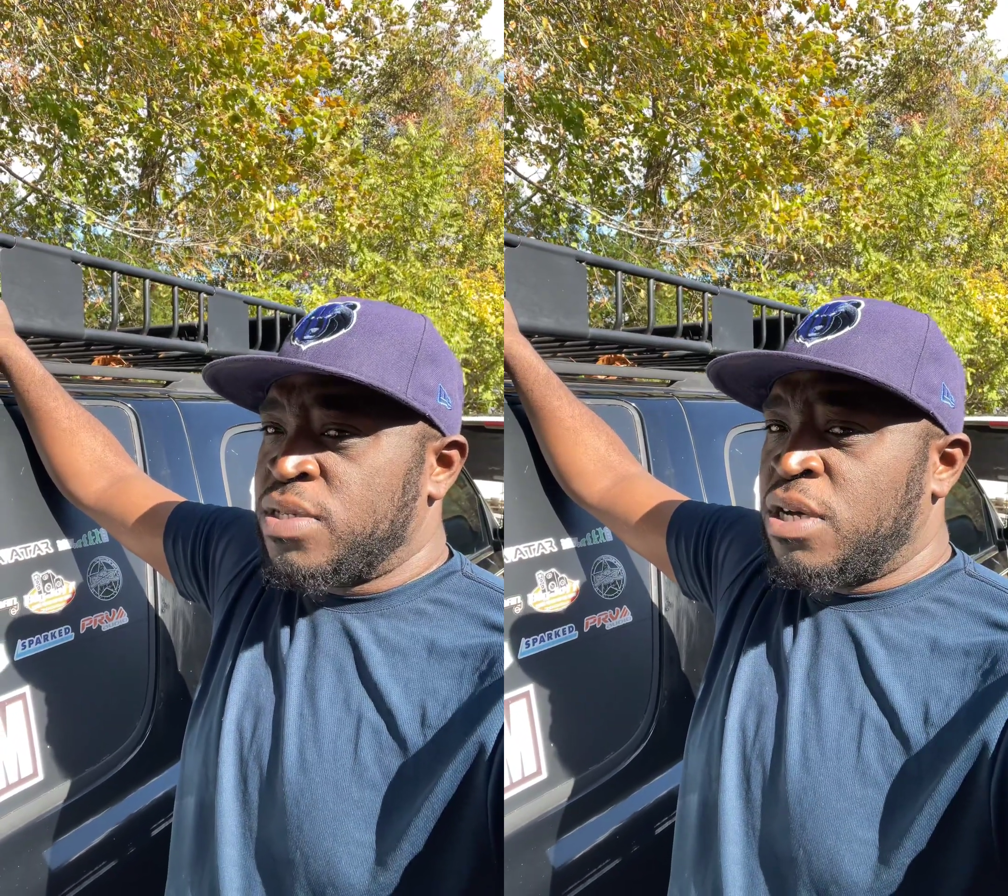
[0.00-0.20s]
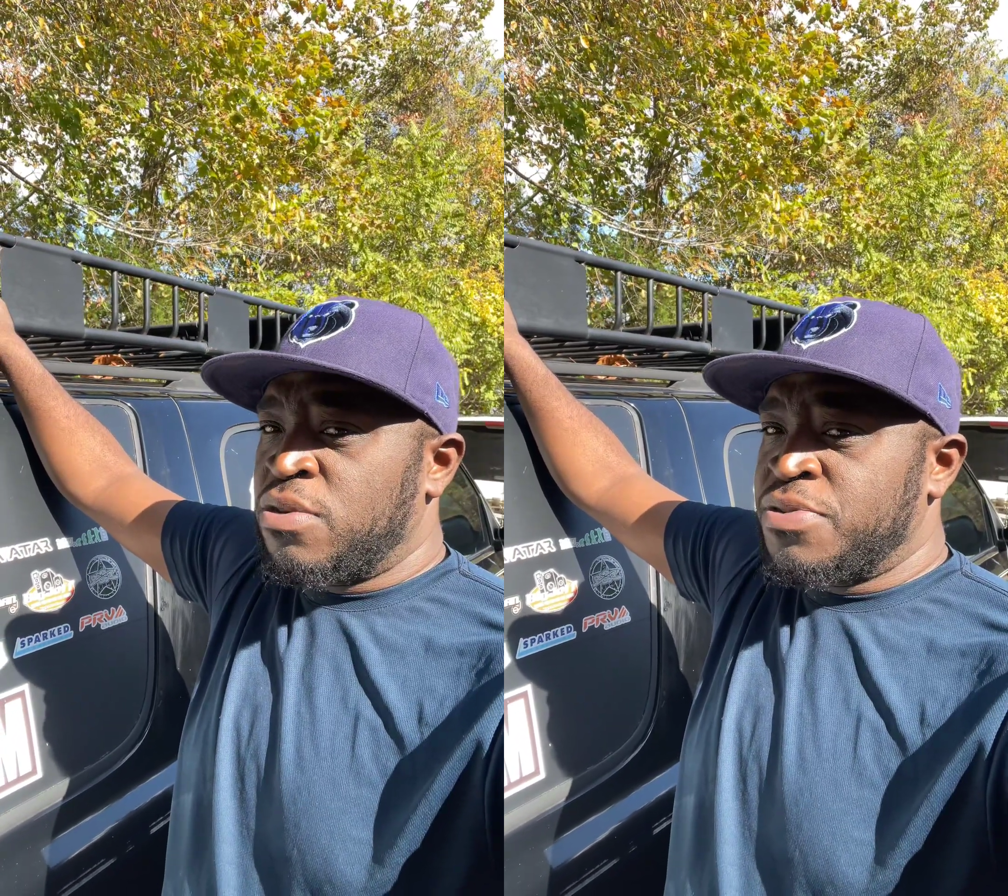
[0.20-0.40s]

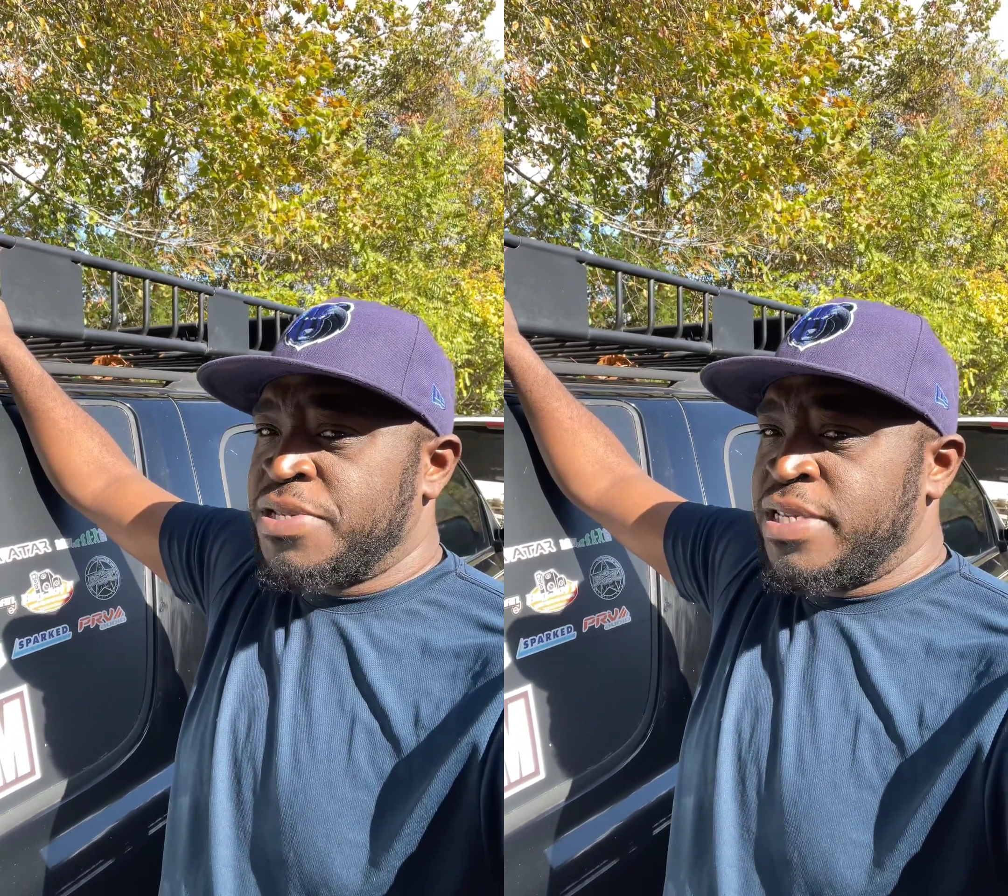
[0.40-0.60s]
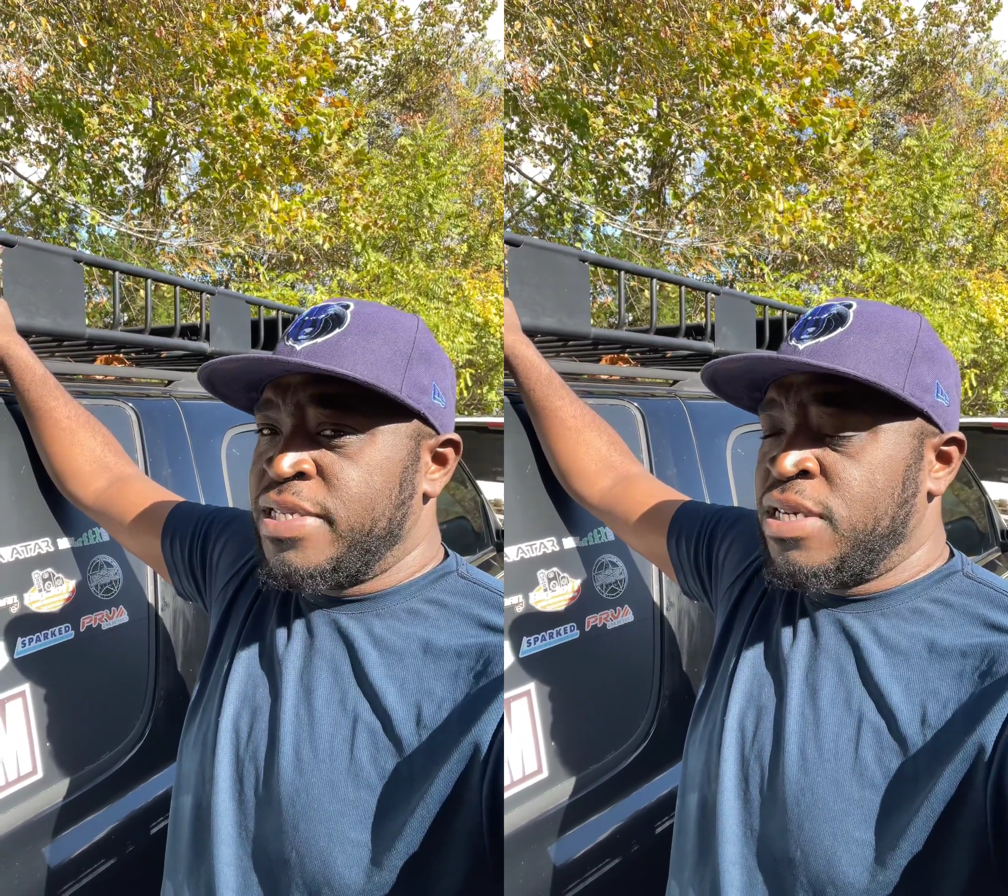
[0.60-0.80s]
those
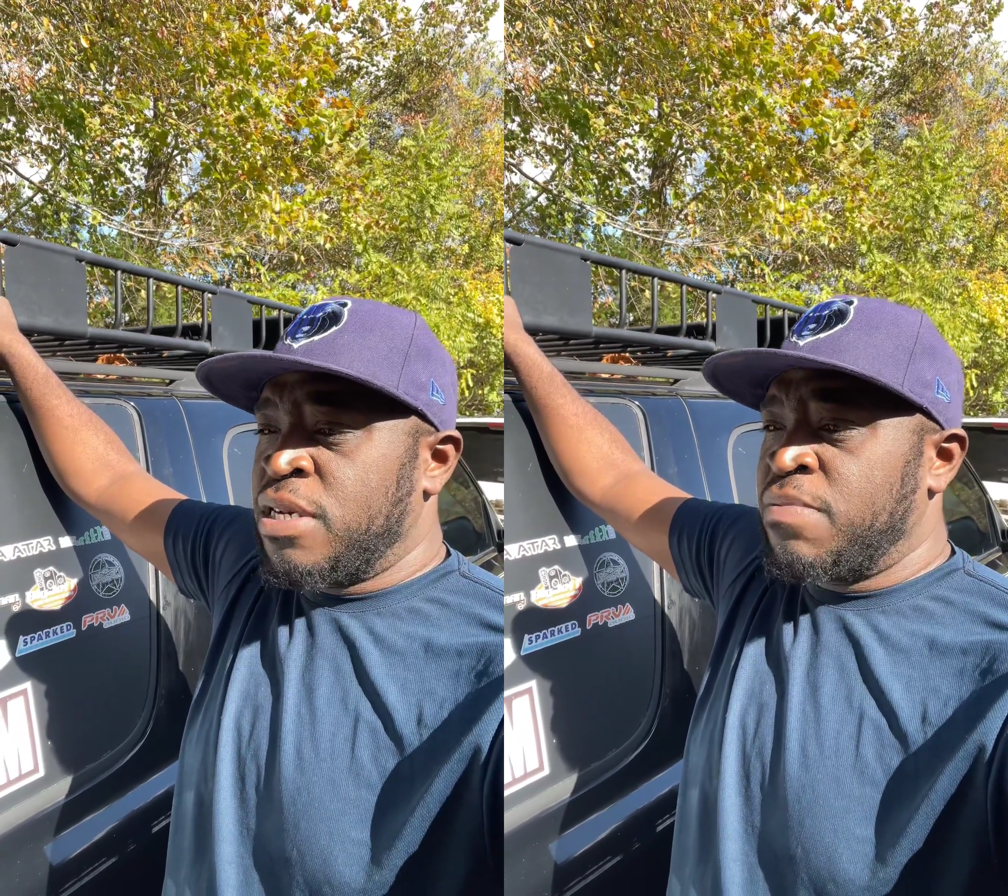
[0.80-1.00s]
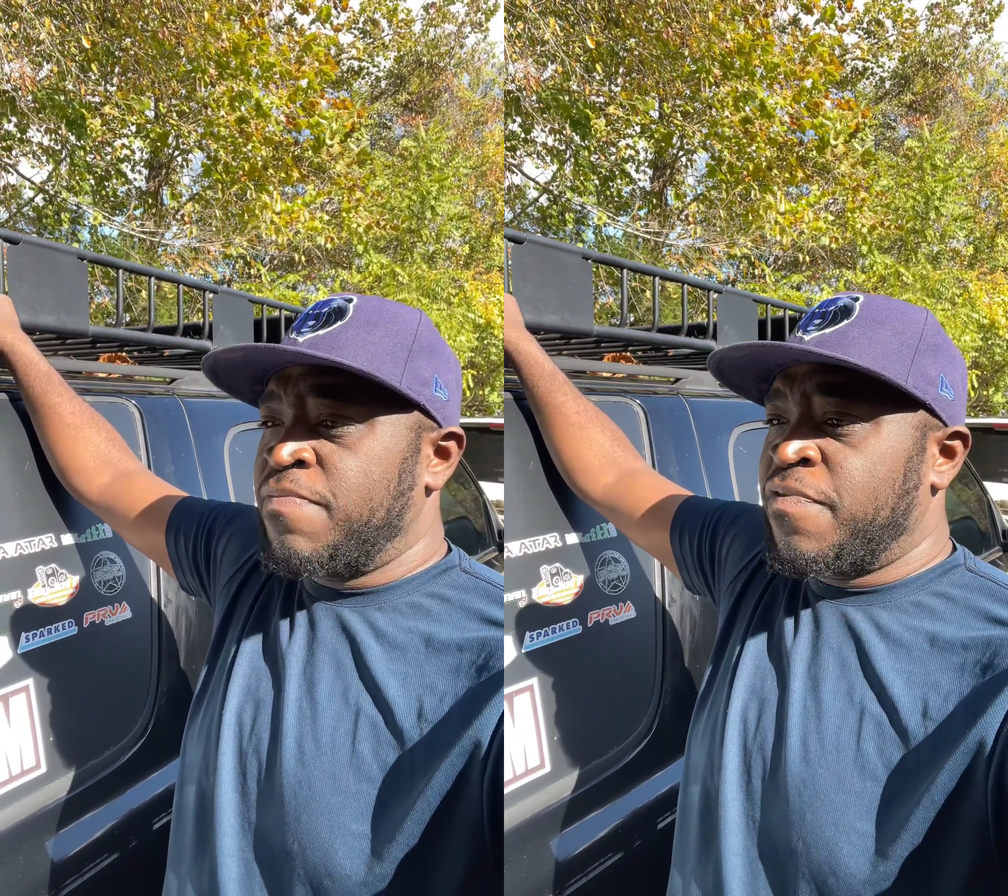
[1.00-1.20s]
seize up